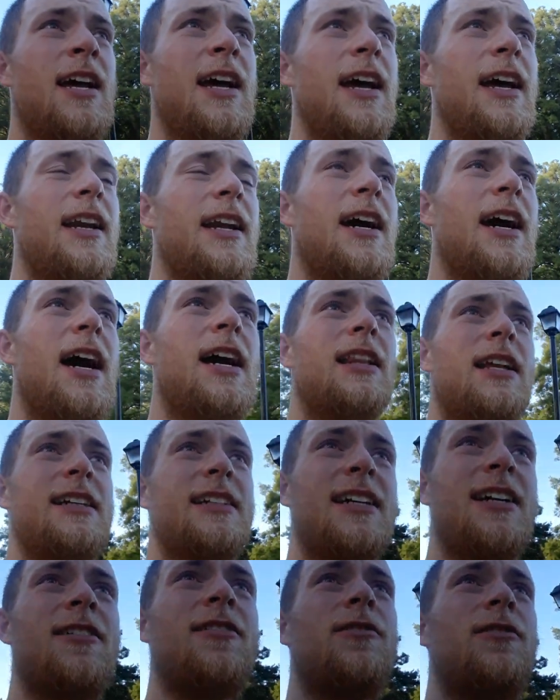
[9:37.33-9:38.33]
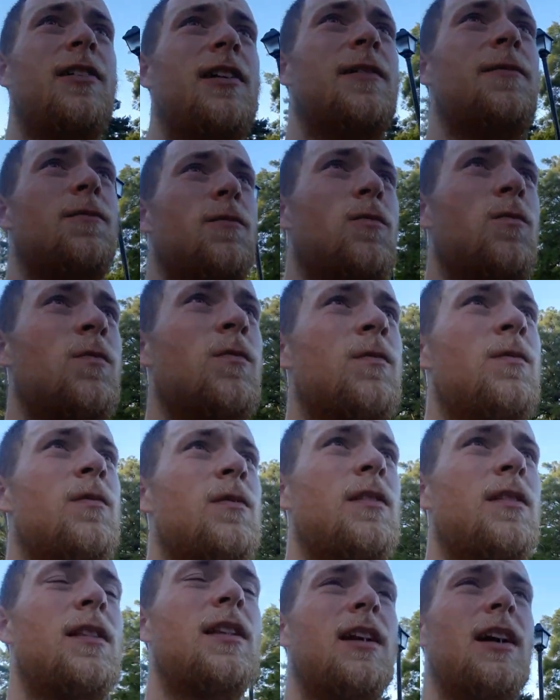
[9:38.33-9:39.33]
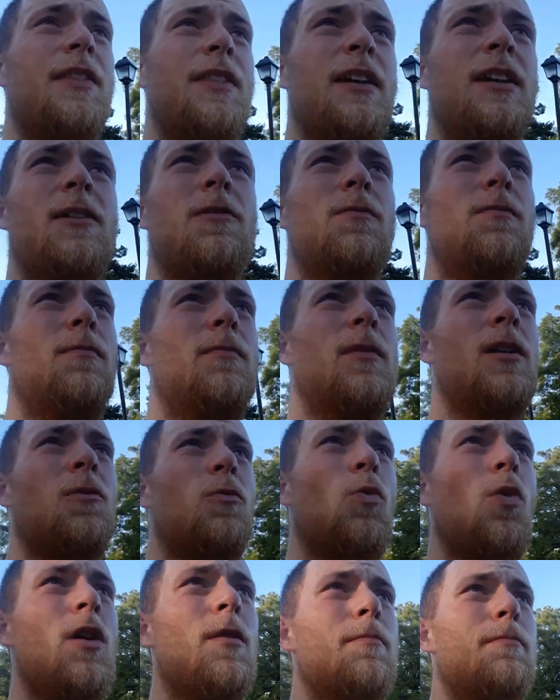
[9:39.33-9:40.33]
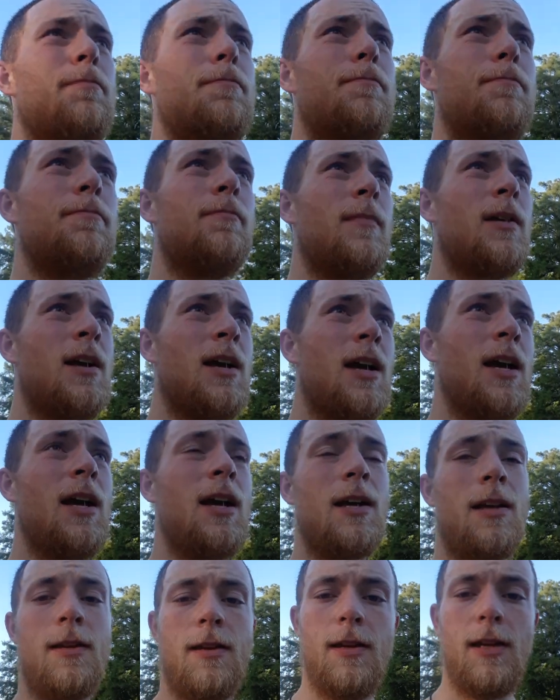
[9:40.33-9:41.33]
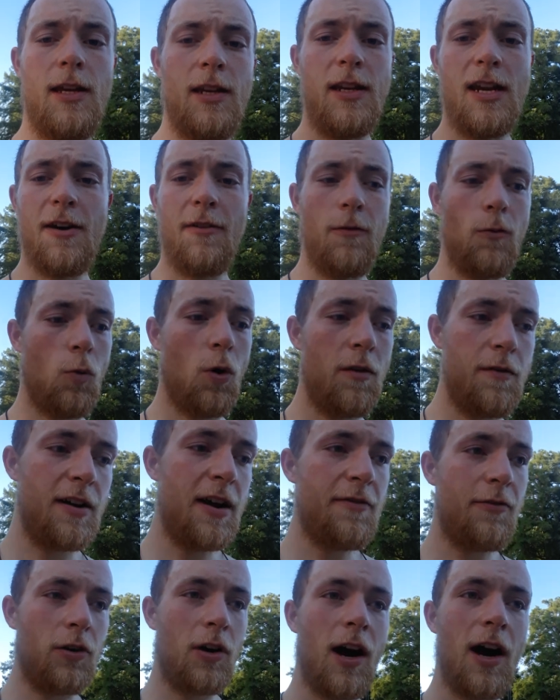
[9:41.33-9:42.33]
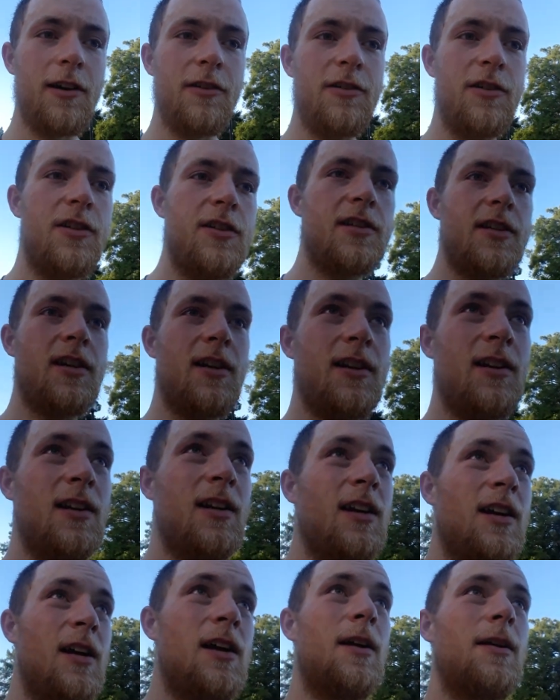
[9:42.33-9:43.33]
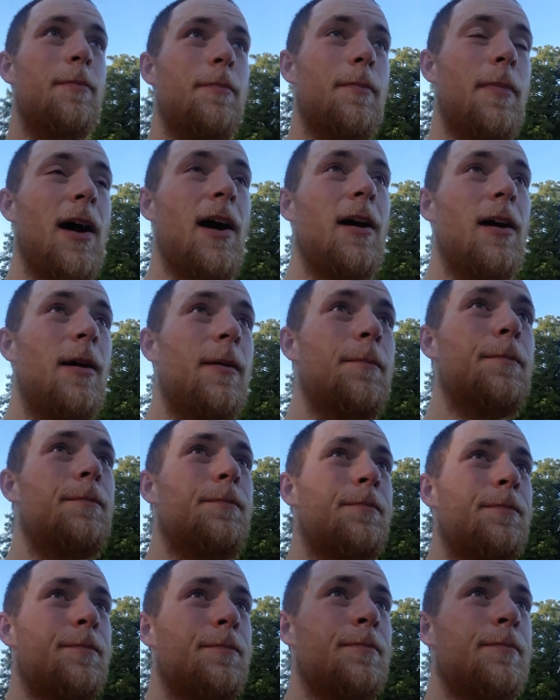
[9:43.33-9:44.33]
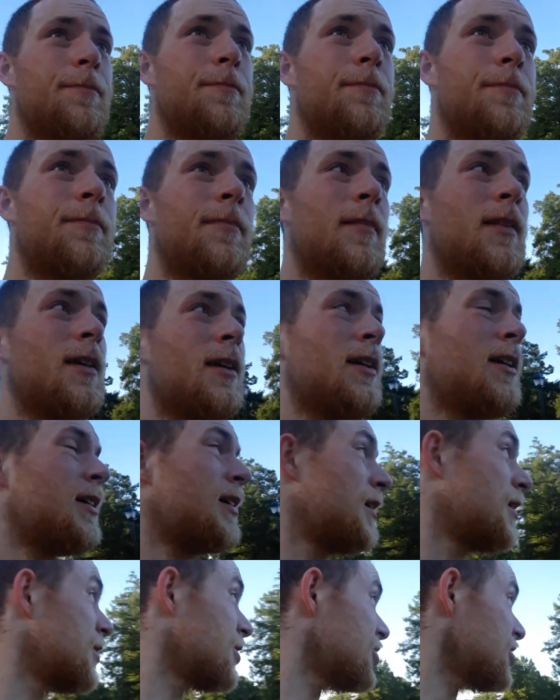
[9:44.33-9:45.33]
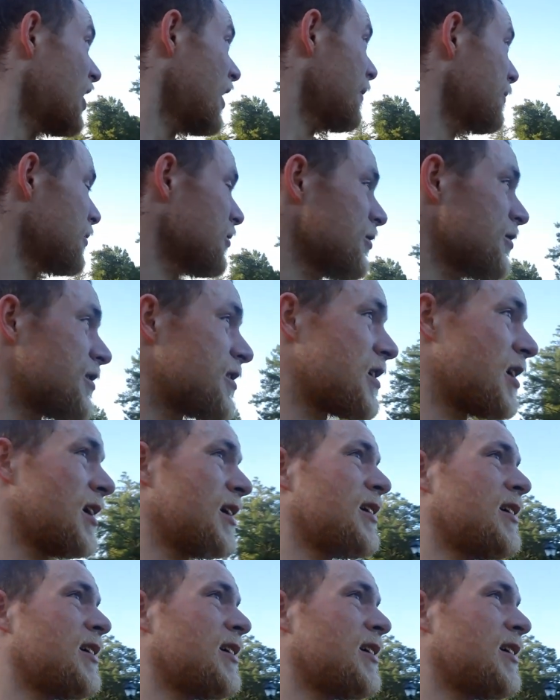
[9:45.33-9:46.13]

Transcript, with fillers: And I, I liked how in, I think in one, in ne one Neville Goddard's um, chapters,